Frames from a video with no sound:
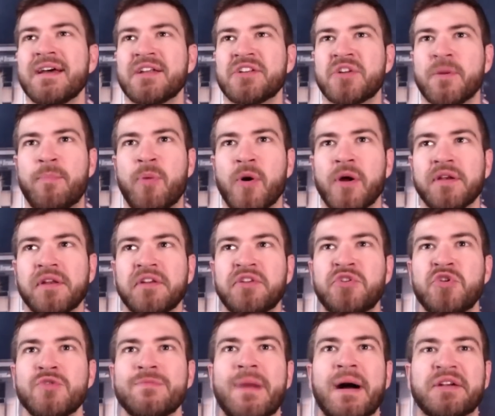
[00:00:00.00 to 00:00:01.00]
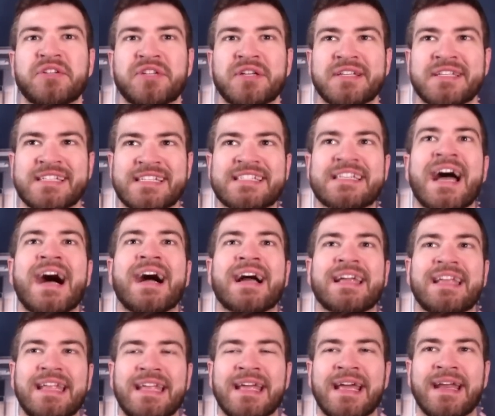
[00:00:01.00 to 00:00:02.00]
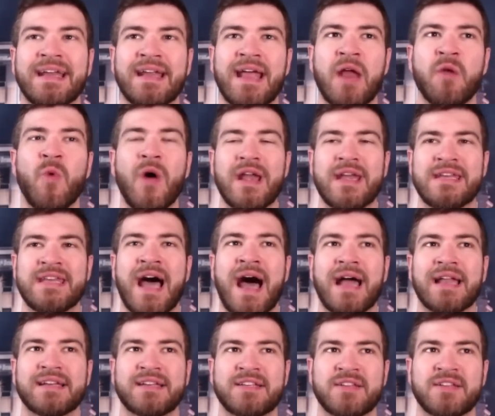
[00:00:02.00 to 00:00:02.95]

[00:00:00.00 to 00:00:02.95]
to put too much stock in and what not